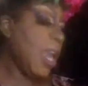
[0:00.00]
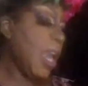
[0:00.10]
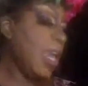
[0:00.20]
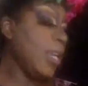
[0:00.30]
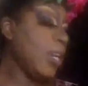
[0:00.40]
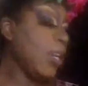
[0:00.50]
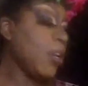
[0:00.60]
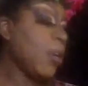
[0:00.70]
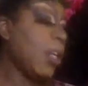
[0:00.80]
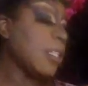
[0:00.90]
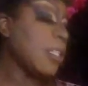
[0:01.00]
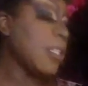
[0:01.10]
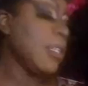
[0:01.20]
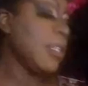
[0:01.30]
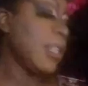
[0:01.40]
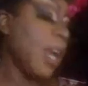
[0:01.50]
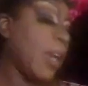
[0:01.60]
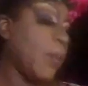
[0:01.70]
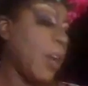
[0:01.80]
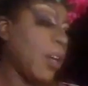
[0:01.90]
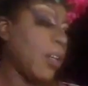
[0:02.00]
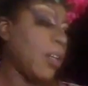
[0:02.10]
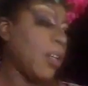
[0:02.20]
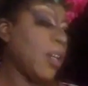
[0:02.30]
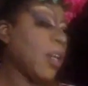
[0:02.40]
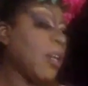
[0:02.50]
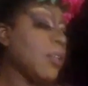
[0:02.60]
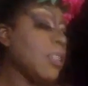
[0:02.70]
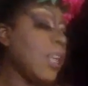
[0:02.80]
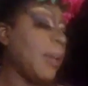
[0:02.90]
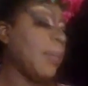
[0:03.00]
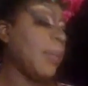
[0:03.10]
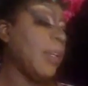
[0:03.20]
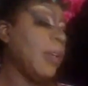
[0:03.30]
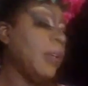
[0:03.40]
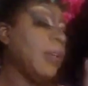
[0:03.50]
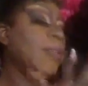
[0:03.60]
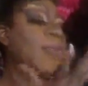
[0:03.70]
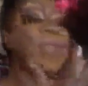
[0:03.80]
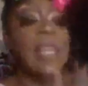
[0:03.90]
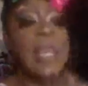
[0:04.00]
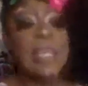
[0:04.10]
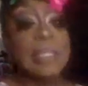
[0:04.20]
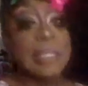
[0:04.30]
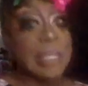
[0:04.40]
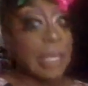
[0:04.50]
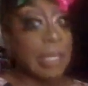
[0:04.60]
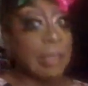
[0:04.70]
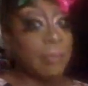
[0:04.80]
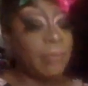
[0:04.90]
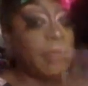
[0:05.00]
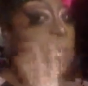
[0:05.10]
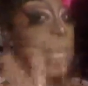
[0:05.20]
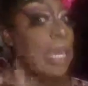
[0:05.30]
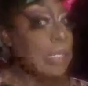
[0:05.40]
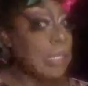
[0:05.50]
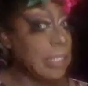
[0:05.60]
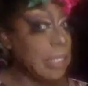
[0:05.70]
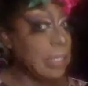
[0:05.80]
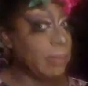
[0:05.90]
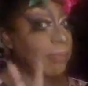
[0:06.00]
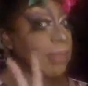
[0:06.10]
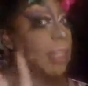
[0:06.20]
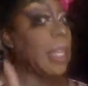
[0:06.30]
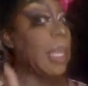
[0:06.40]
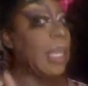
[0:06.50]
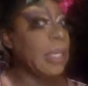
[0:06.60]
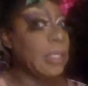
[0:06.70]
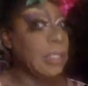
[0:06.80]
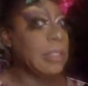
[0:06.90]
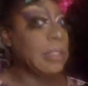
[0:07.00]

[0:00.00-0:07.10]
Hank crosses the sidewalk, curls up, plays dead, plays dead, plays